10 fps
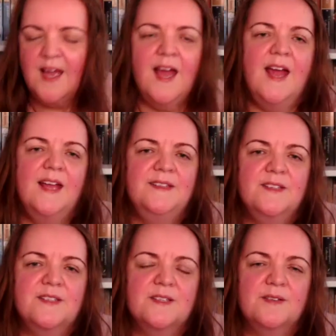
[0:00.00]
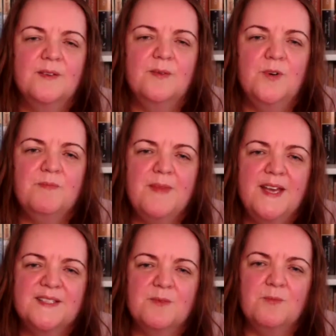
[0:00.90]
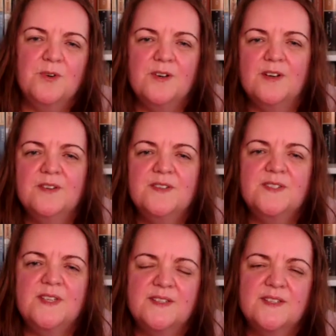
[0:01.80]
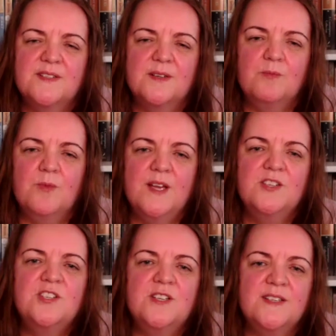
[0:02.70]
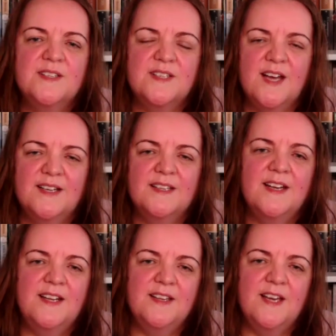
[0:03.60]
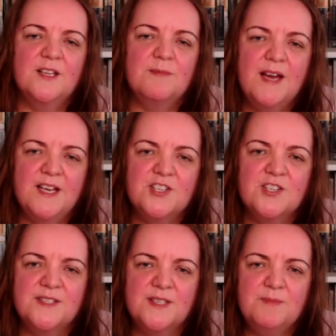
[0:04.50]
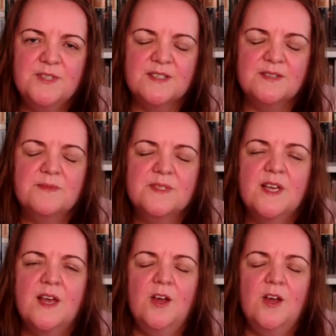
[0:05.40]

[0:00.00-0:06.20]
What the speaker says: And what makes it worse is that when she started getting the alopecia symptoms,